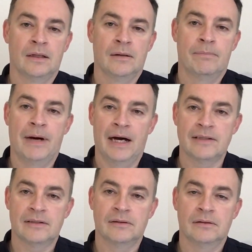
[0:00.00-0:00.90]

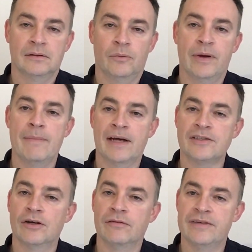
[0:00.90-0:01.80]
But we
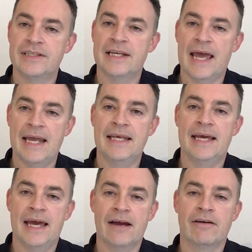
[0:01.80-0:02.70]
must not visit
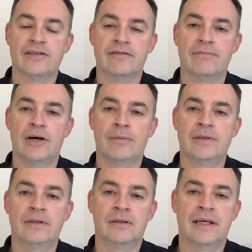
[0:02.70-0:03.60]
any areas of
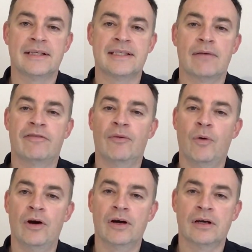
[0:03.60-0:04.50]
Melbourne except for
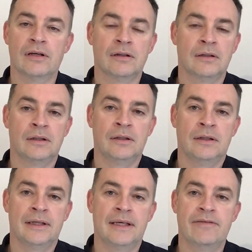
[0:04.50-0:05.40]
work,
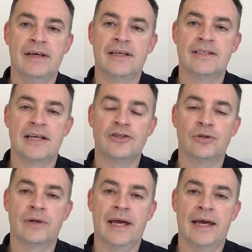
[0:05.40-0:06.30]
giving
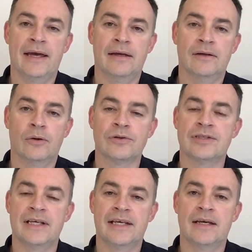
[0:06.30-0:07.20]
essential care or
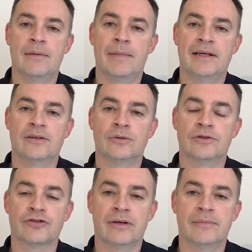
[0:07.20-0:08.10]
seeking medical
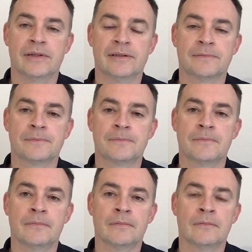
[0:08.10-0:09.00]
treatment.
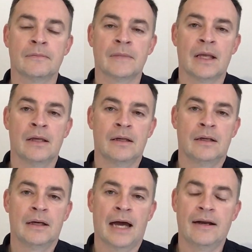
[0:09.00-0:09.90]

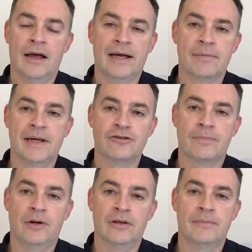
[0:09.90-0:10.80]
Unlike
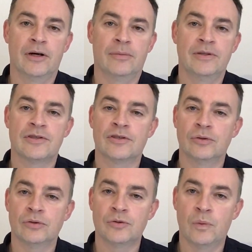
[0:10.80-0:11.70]
metropolitan Melbourne,
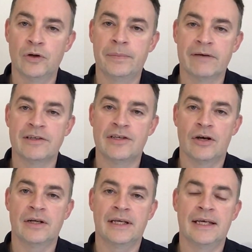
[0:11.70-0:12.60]
schools will be
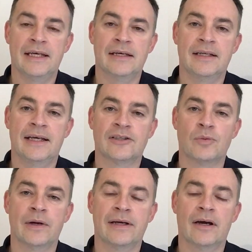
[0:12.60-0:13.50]
returning here
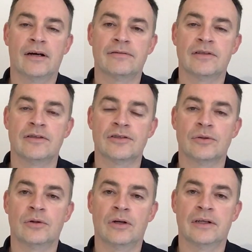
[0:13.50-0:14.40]
next week after the
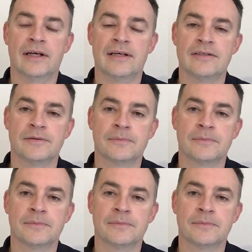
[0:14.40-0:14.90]
school holidays.